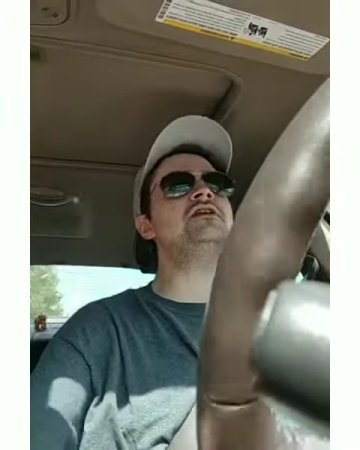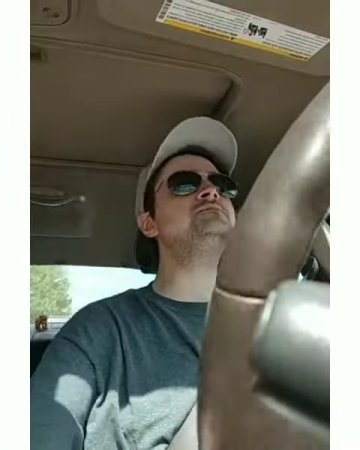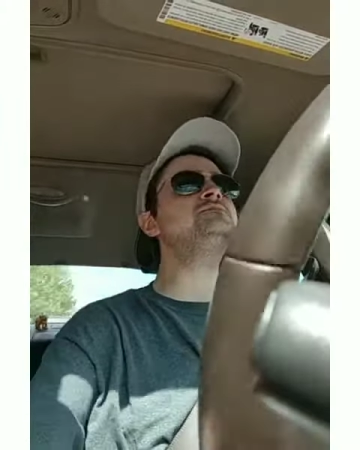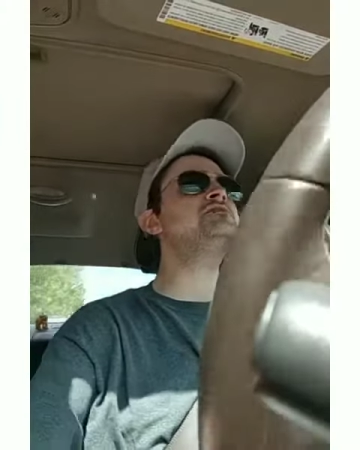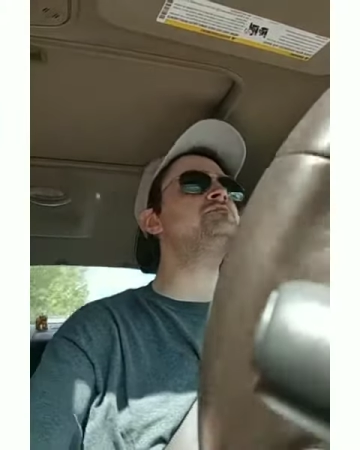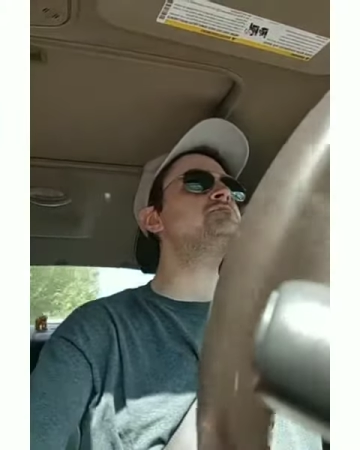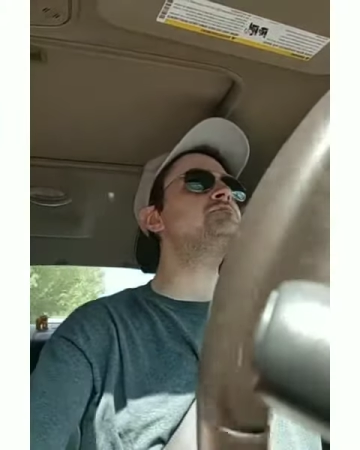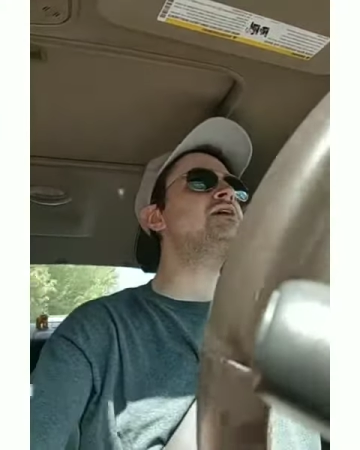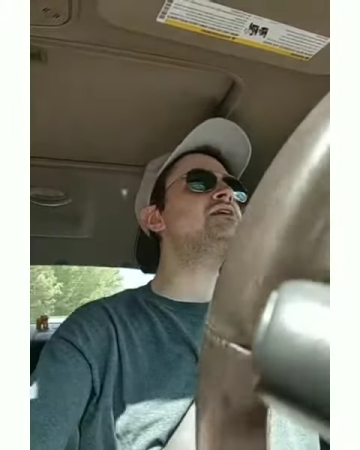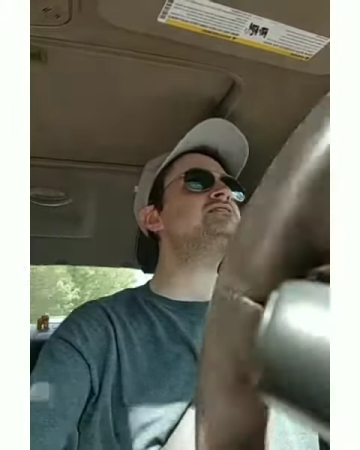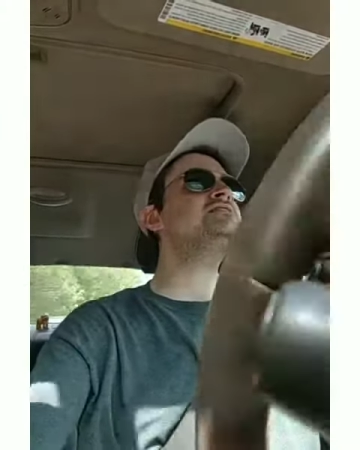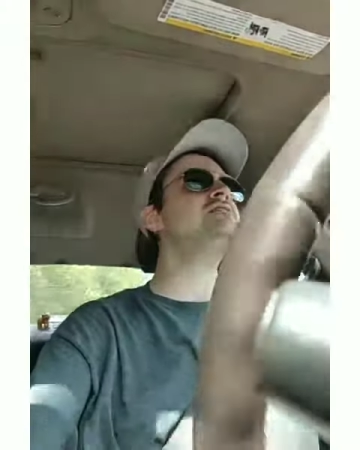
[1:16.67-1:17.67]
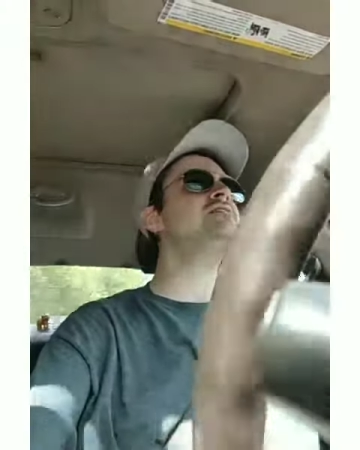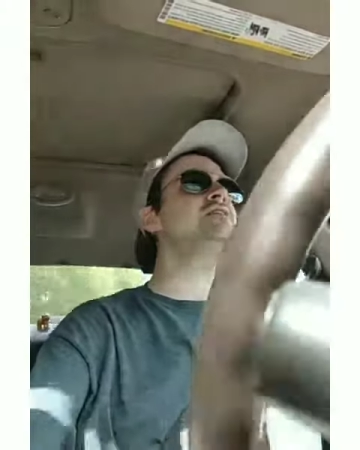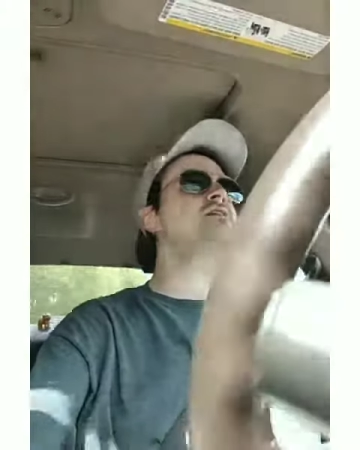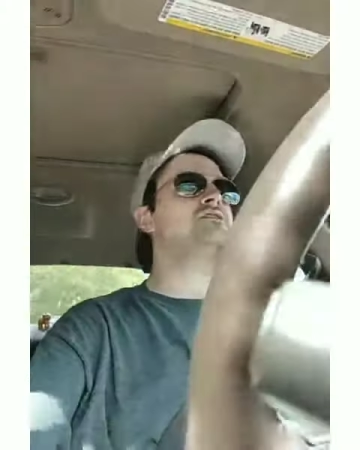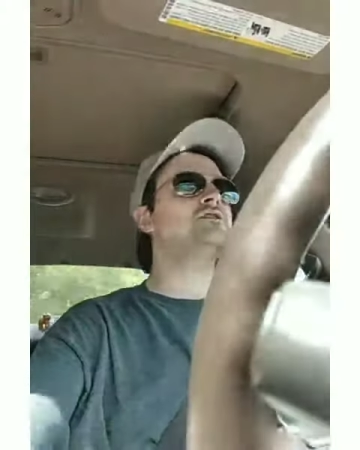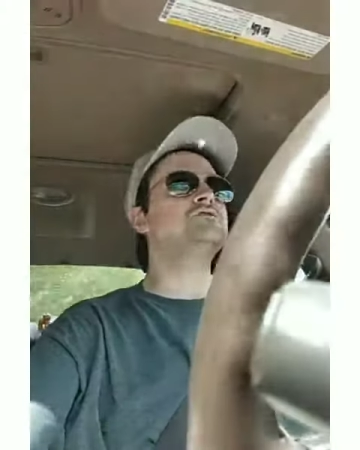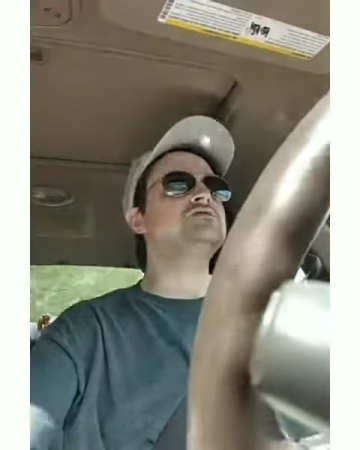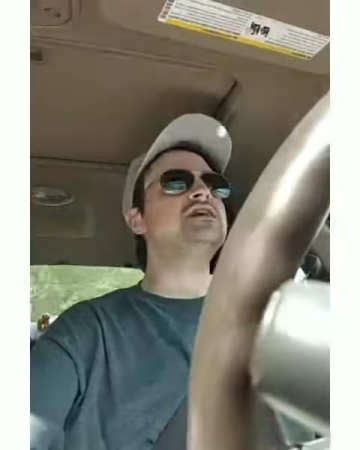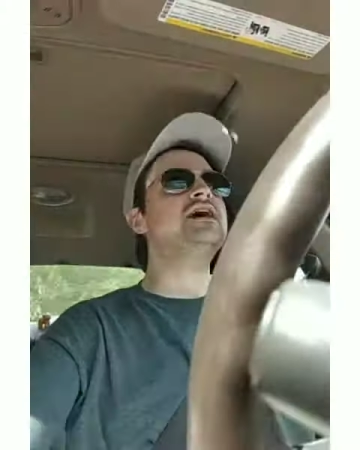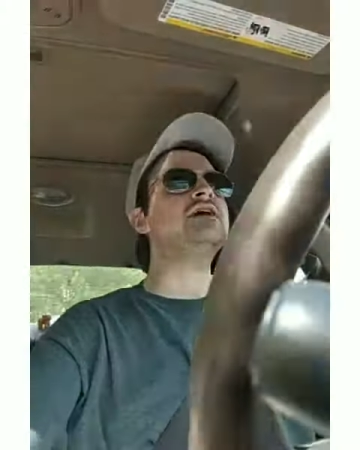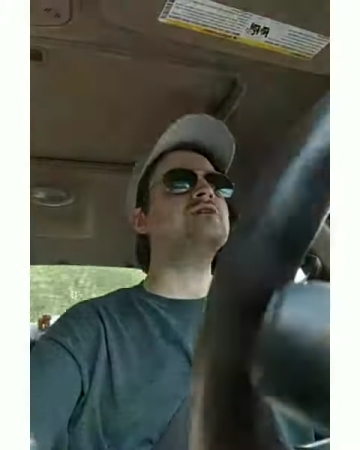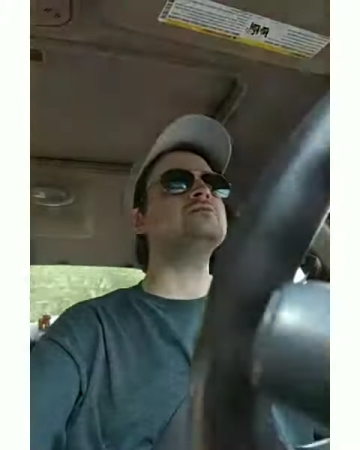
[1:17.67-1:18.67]
helps the medicine go
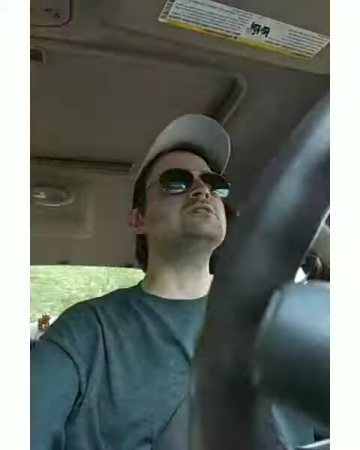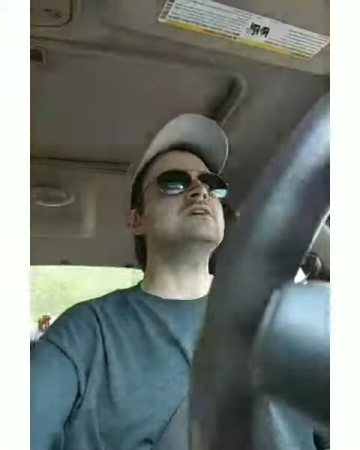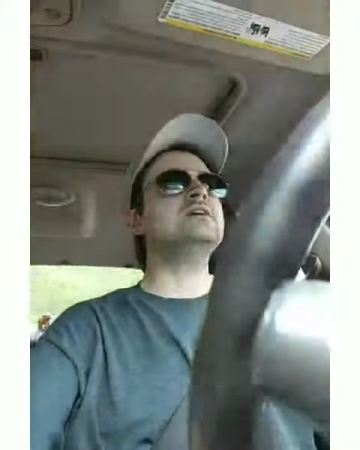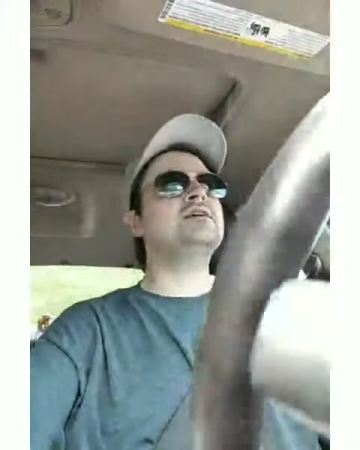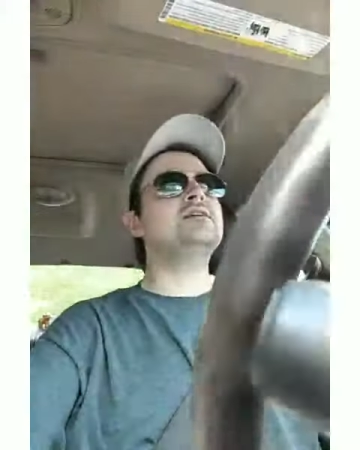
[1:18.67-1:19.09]
down.